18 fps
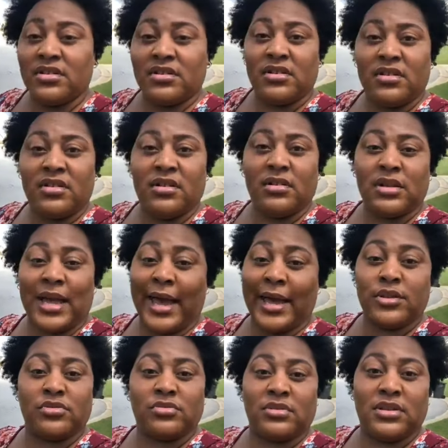Uh, uh,
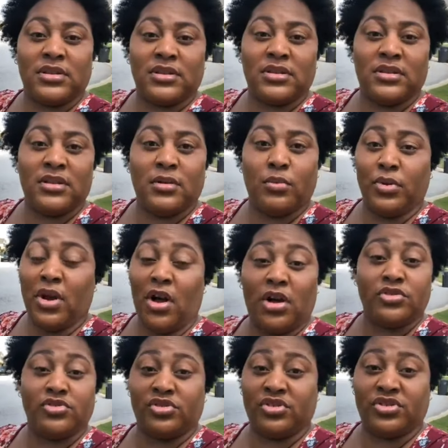actually, we
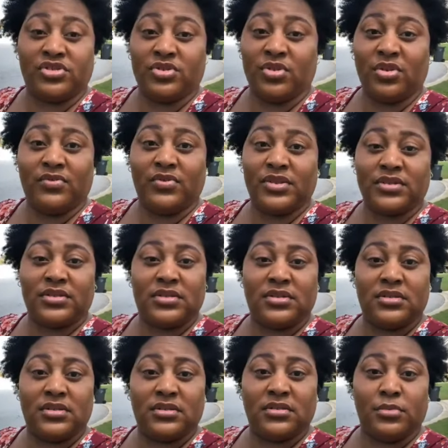all just
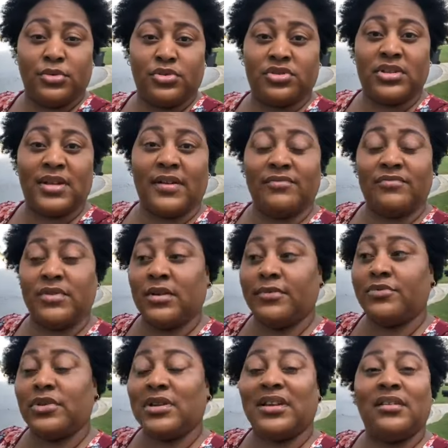servants. We just have
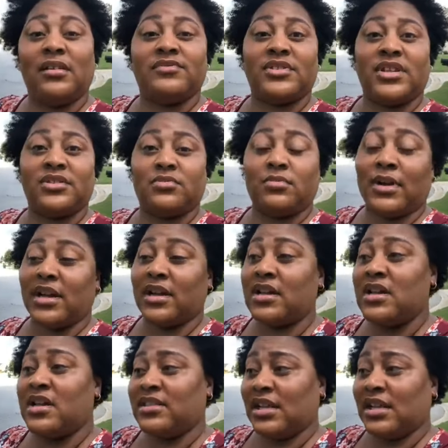different gifts. That's why.